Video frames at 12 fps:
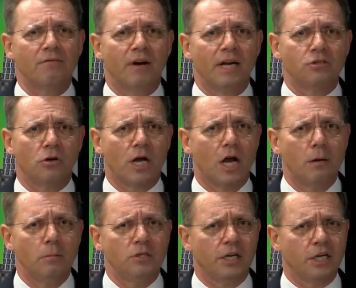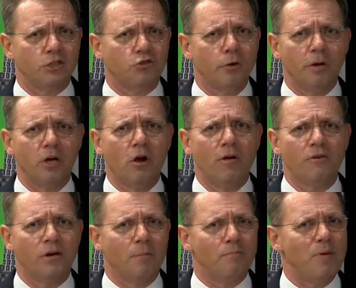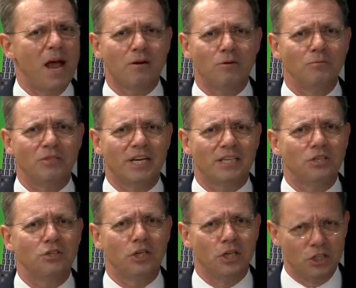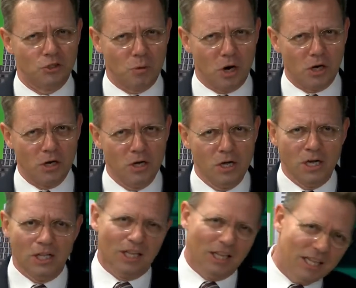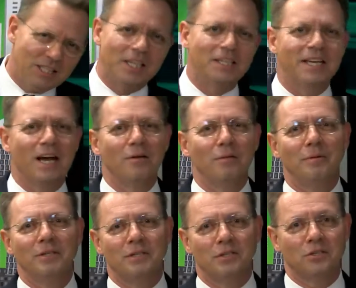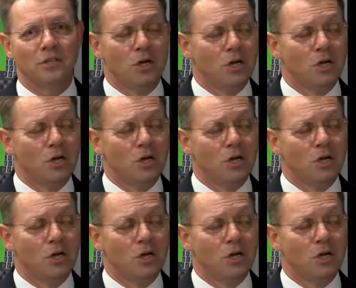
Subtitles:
financial columnist and contributing author to Backroom Technician and Innsmark. Let's get down to business.